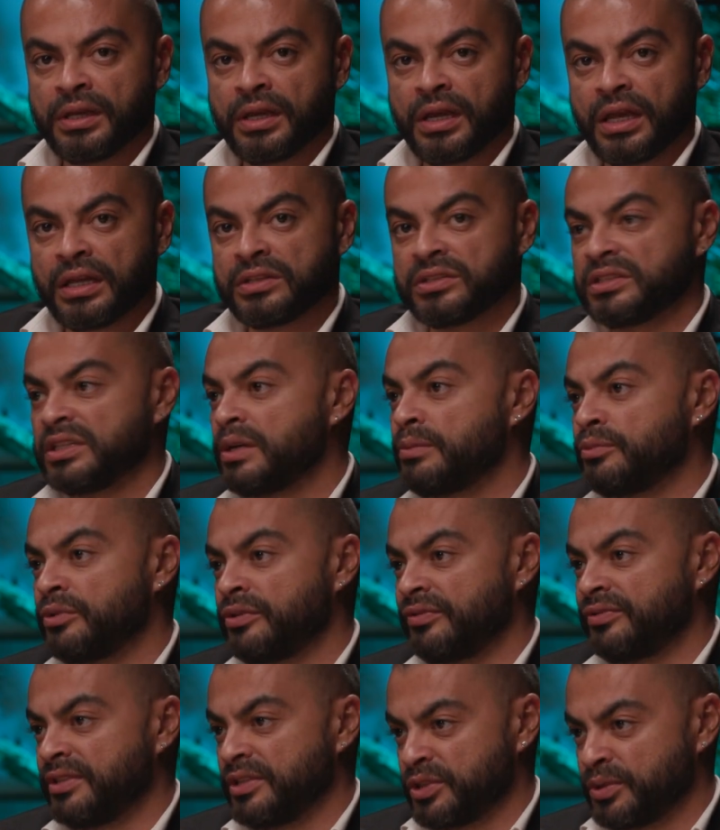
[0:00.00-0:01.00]
and some
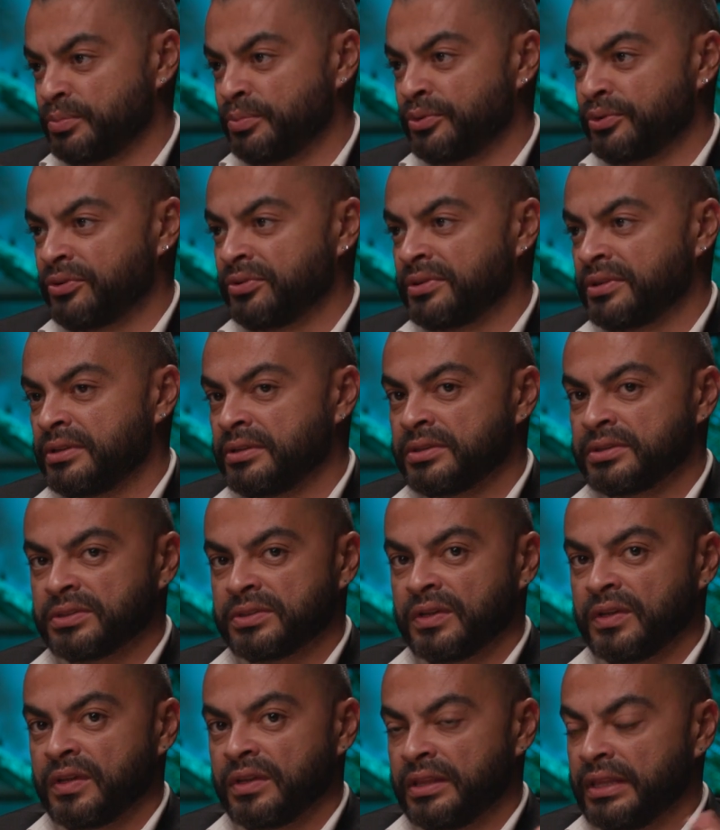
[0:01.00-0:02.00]
of these
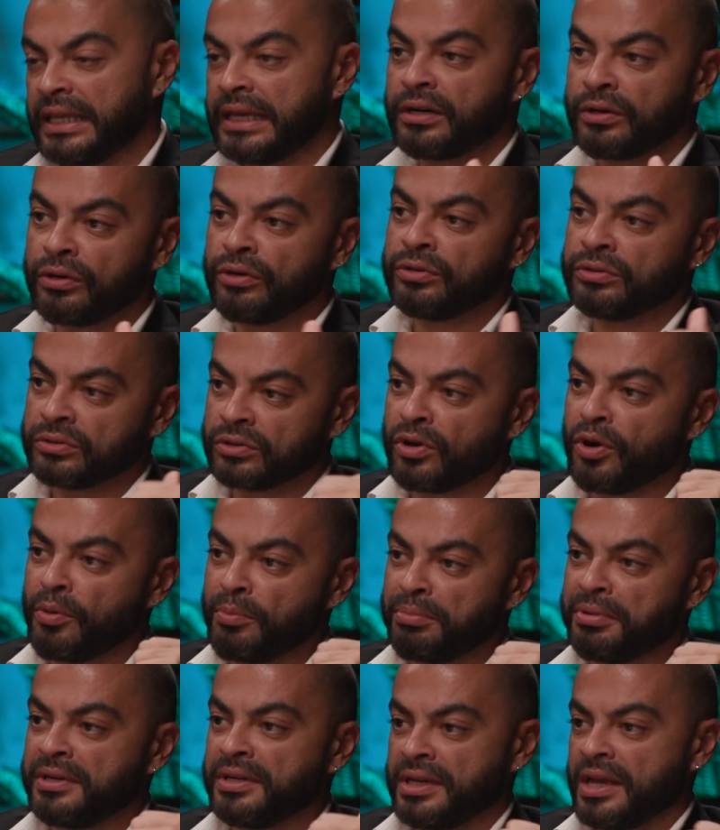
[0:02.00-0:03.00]
brokers, their own
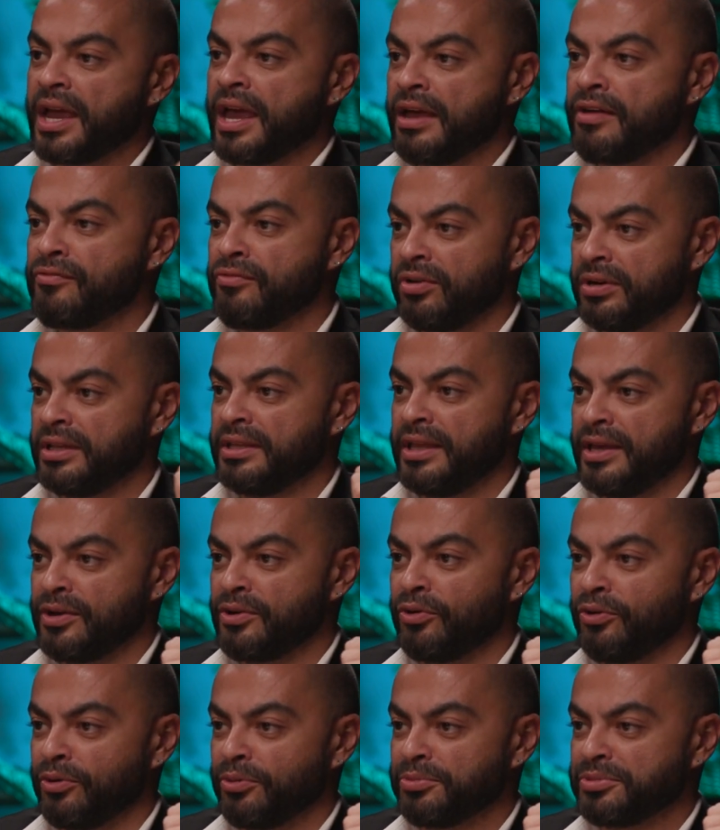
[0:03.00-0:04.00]
company have holiday
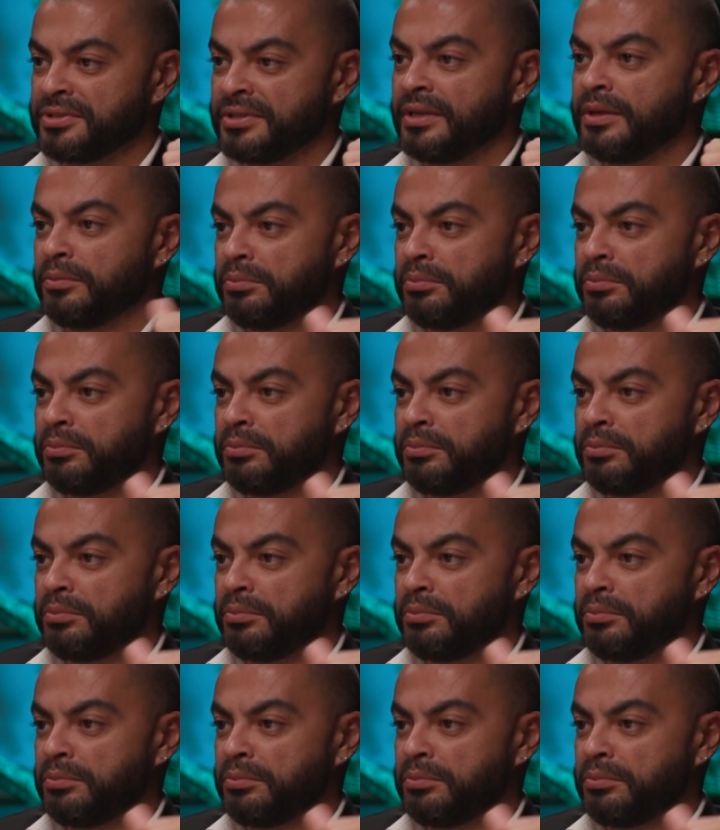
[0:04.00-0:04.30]
homes,